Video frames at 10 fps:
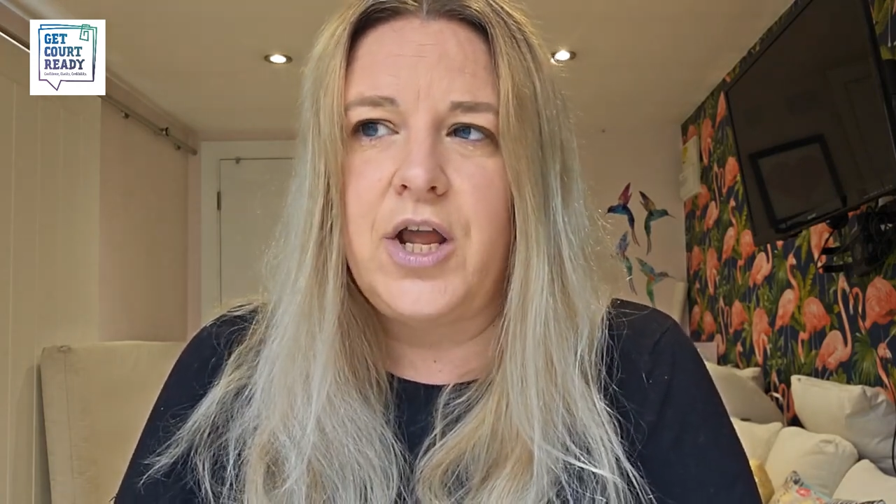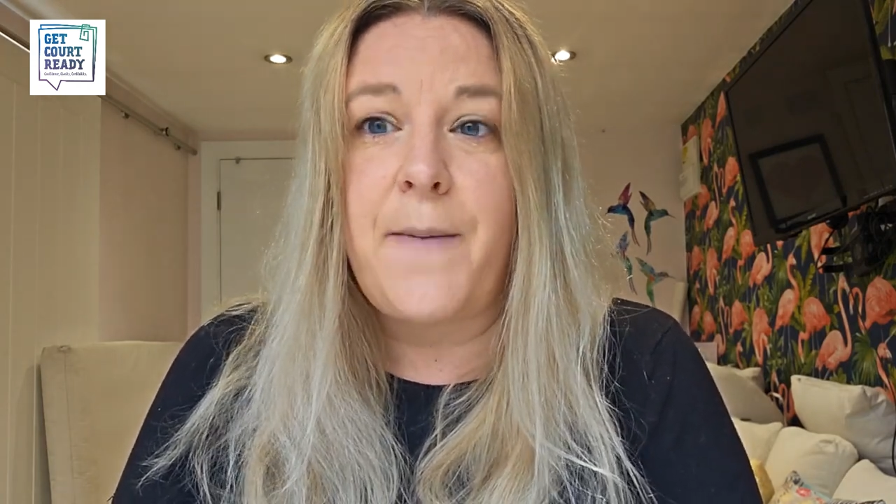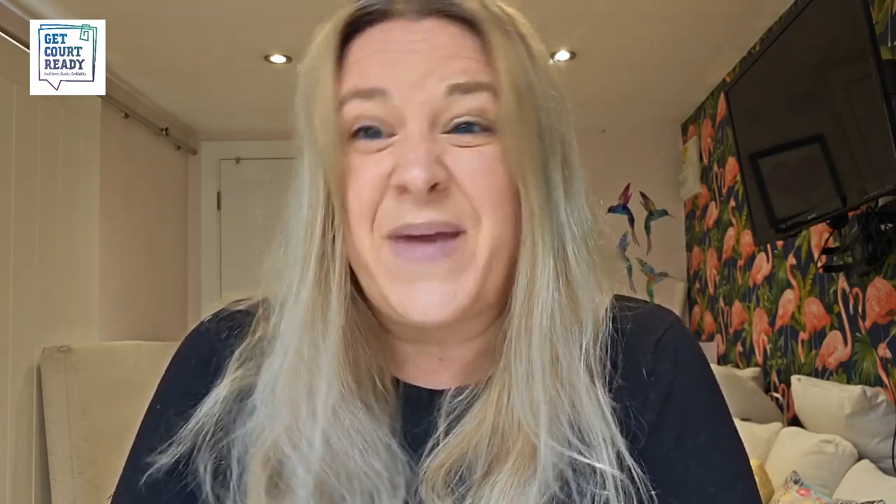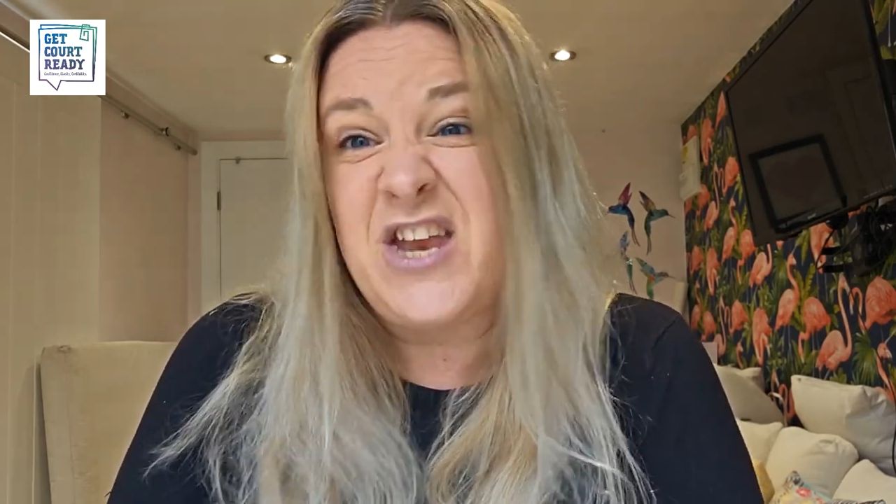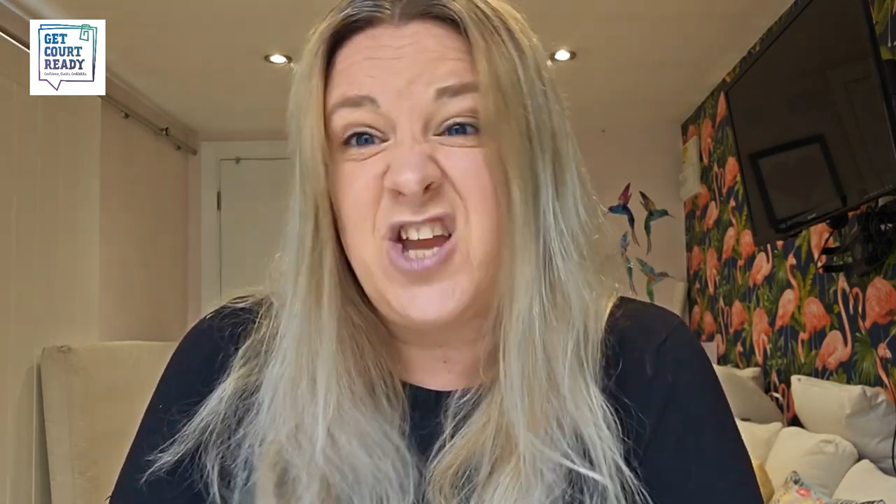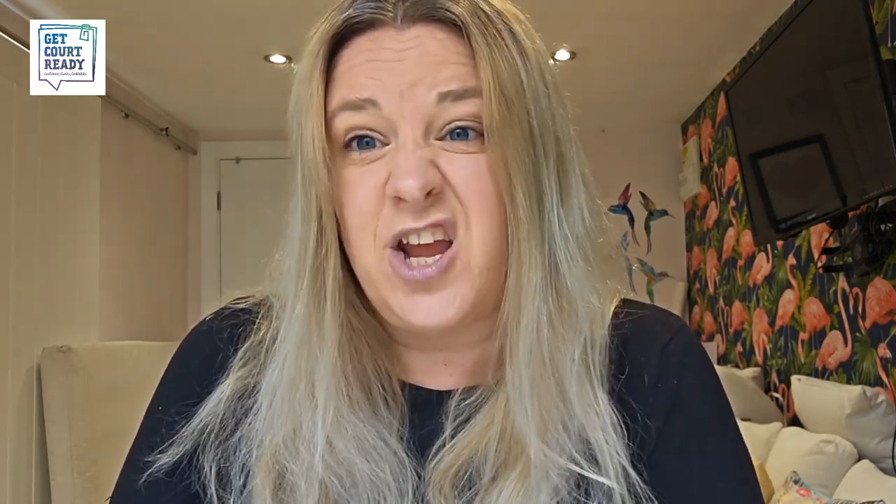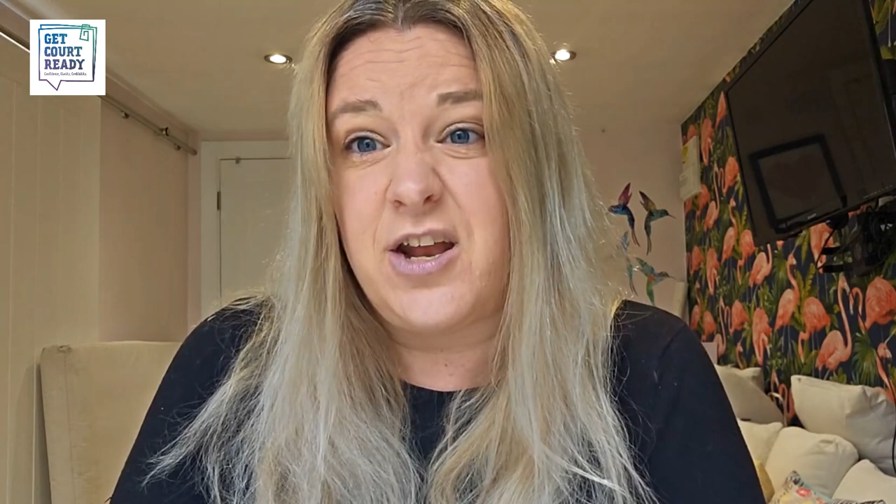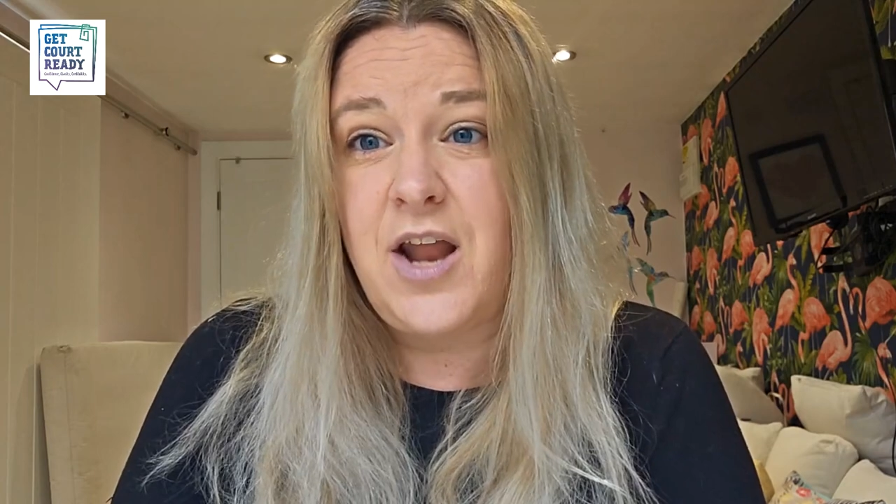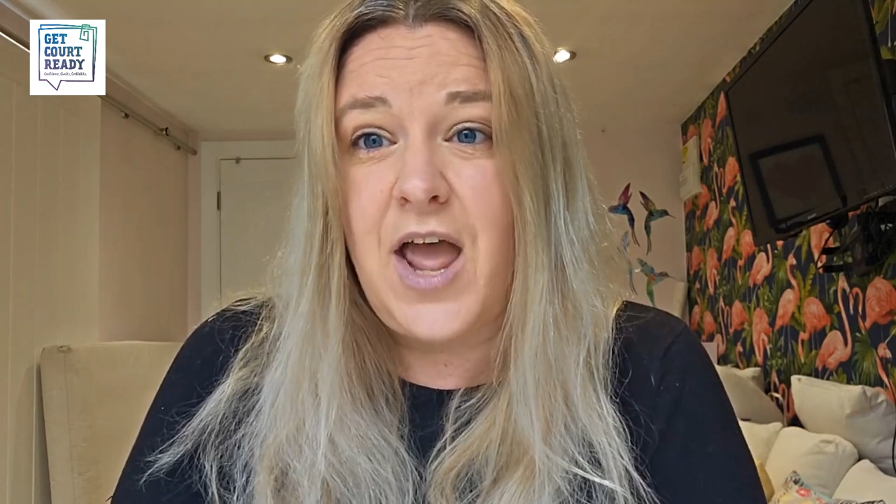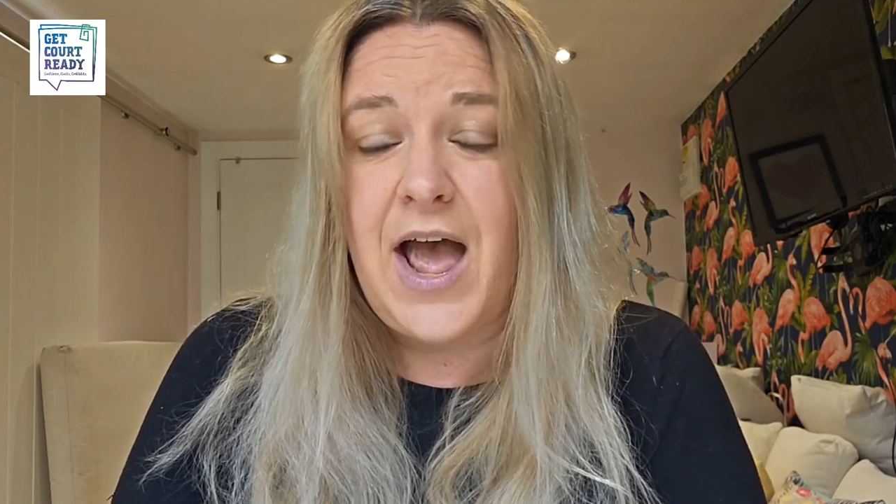
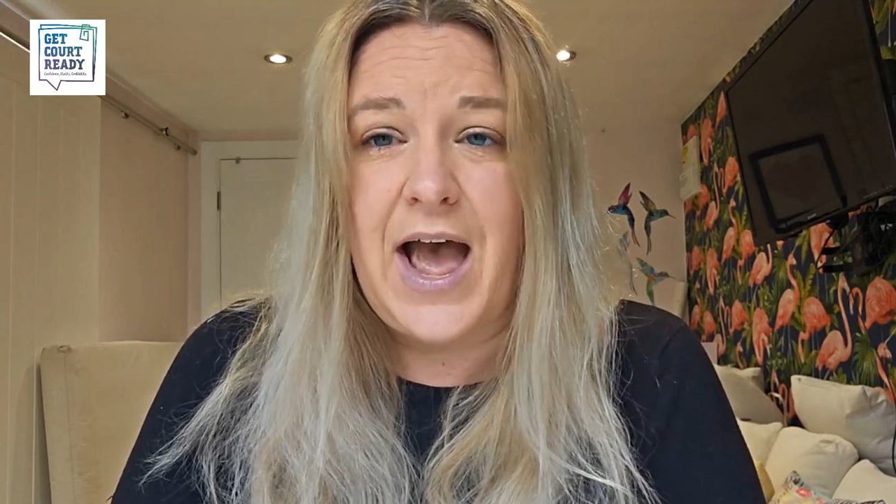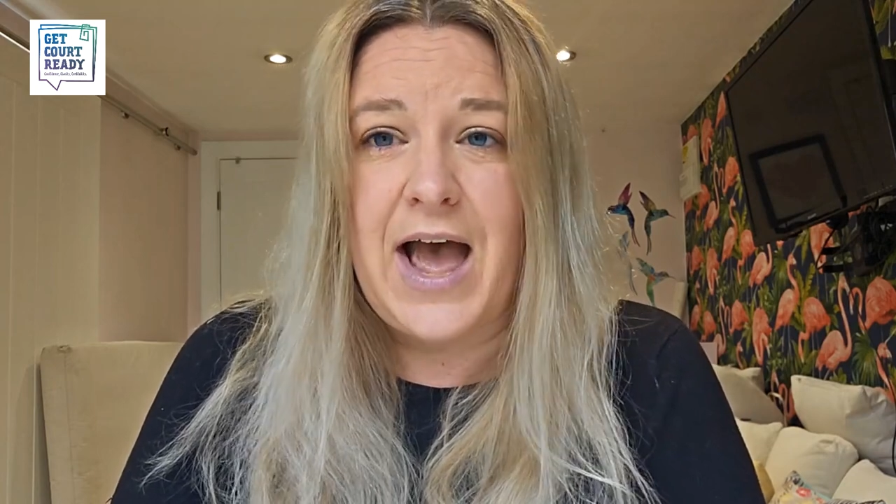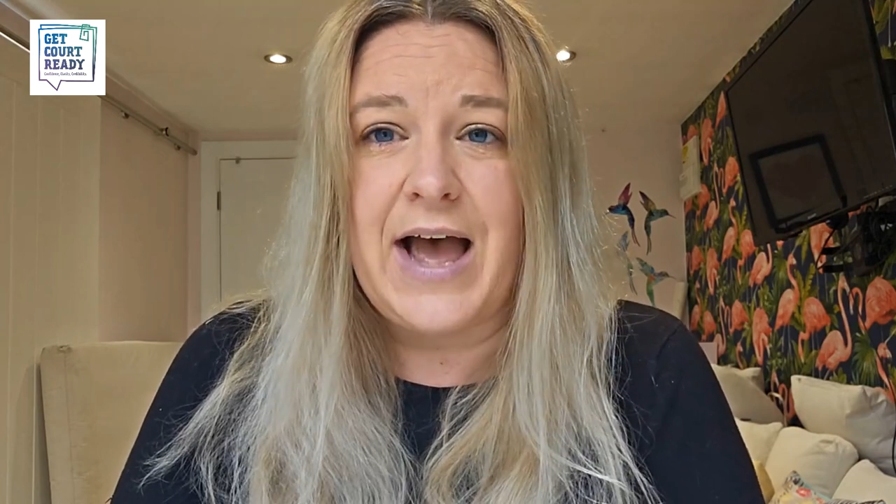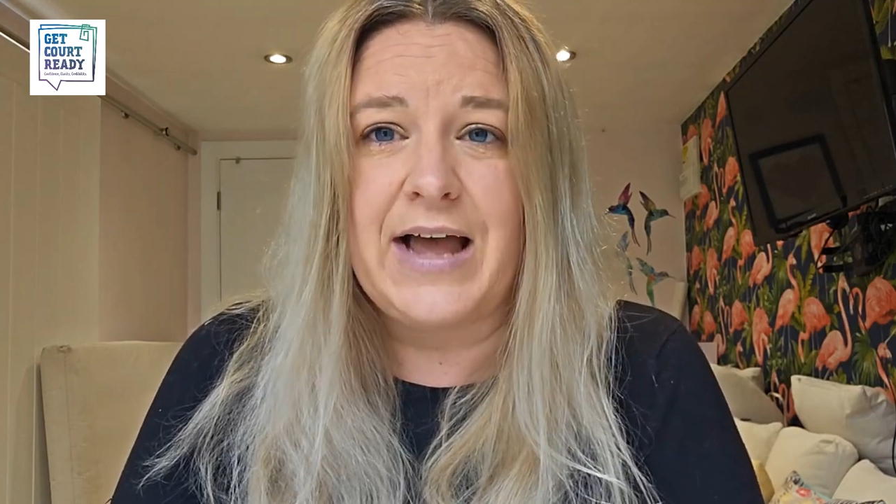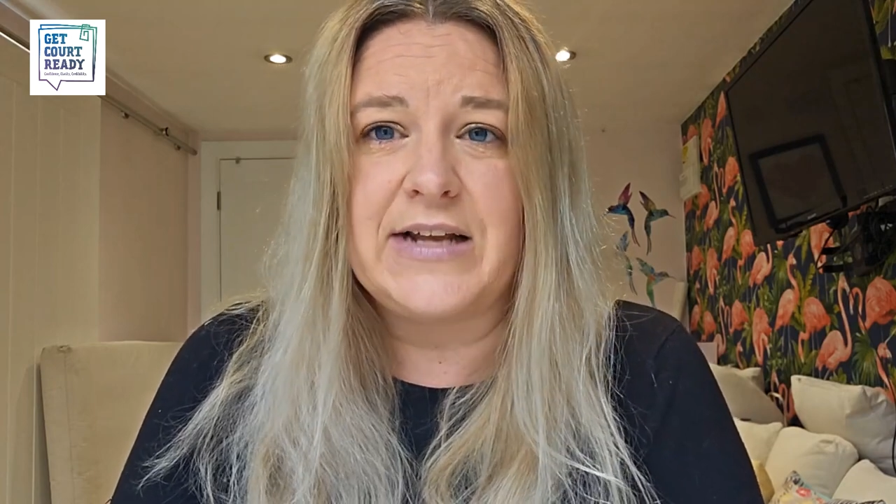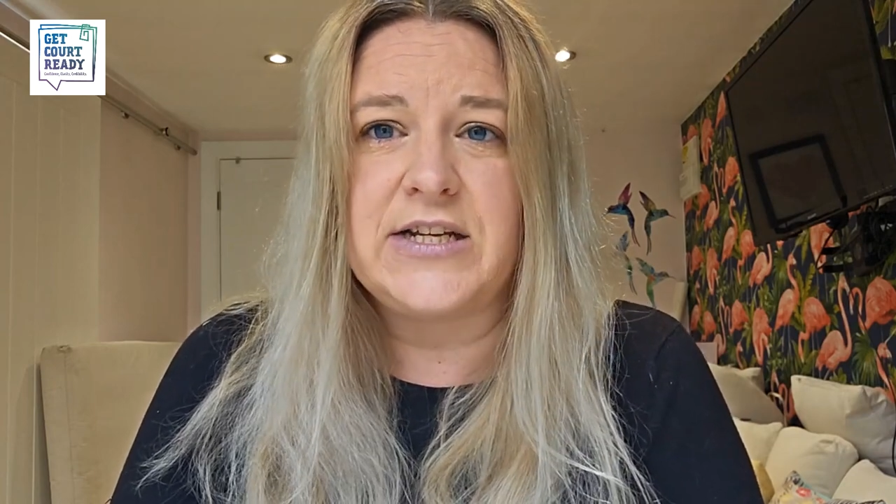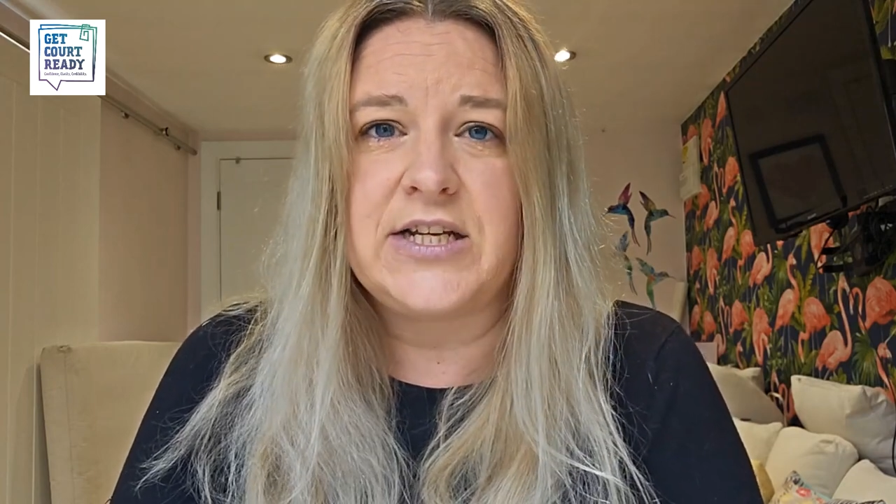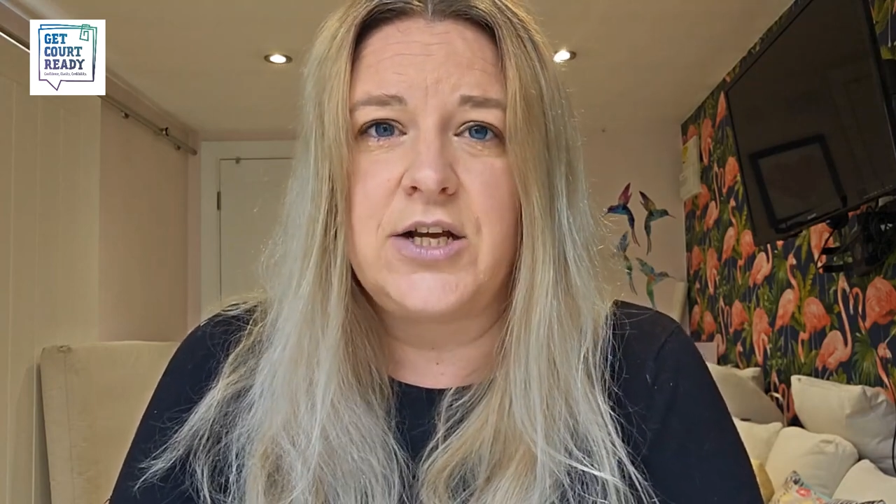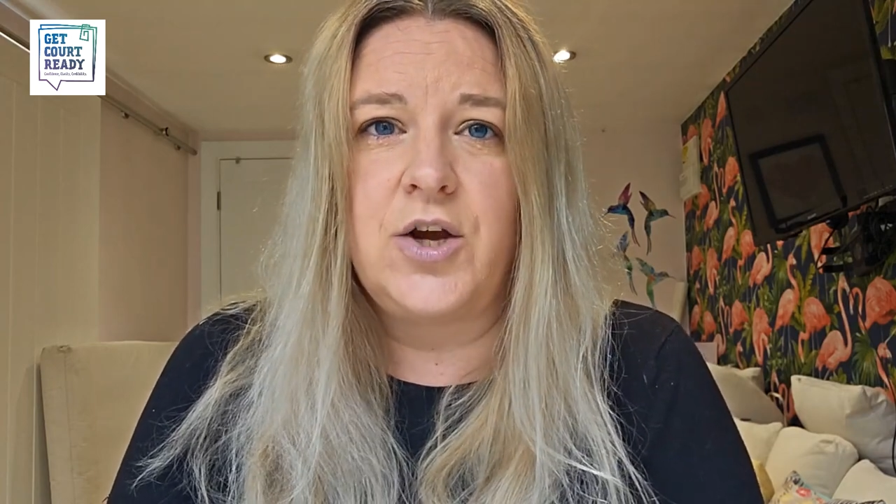opinion and